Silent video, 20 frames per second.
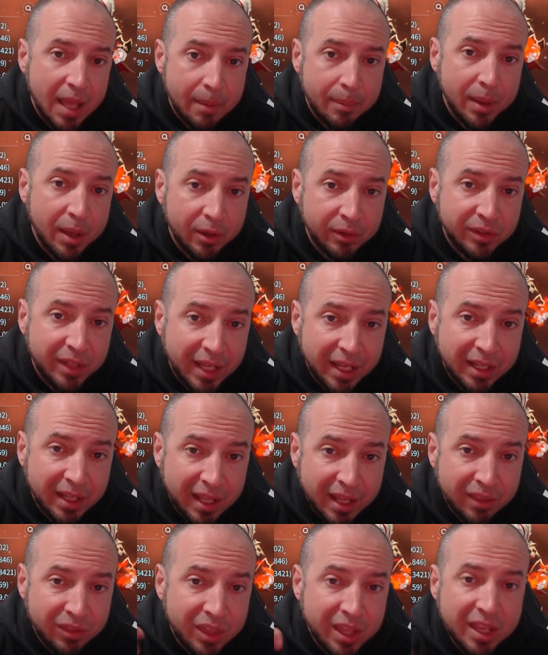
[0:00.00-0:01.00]
hit that bell ding a
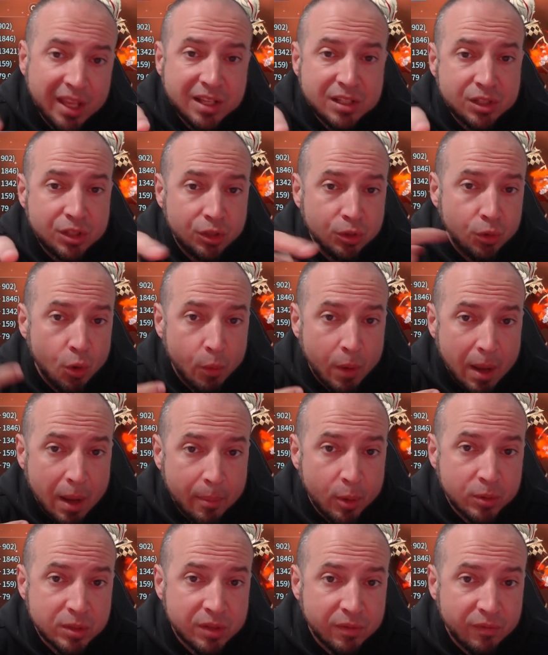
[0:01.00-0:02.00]
ding a thing so you know when
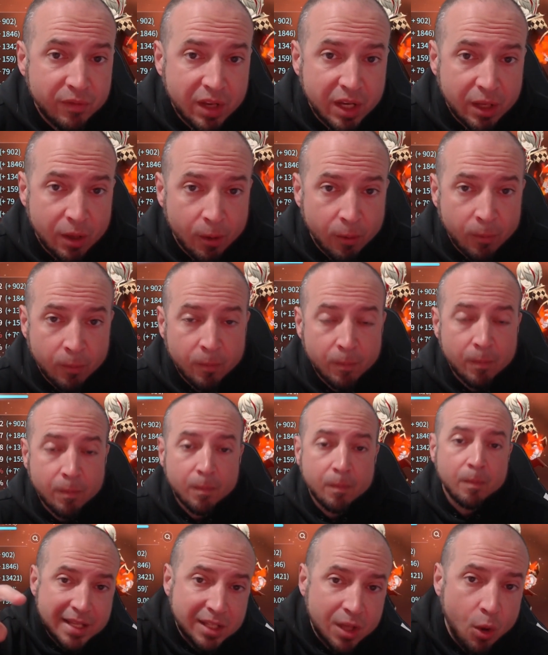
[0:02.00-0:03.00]
I post a video.
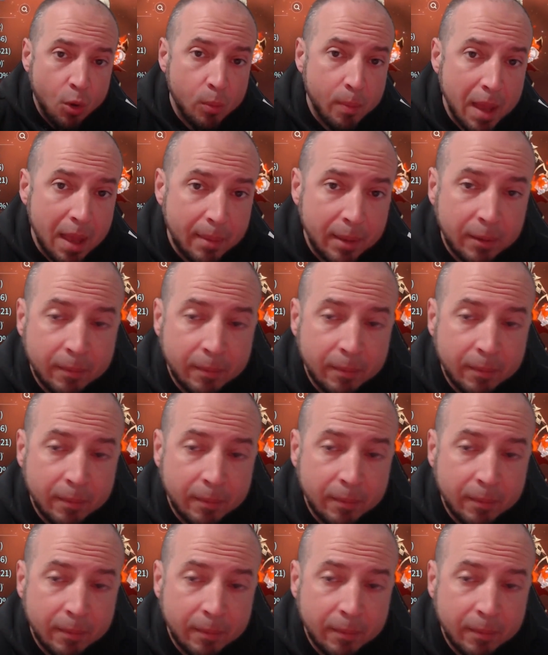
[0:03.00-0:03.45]
Let's go,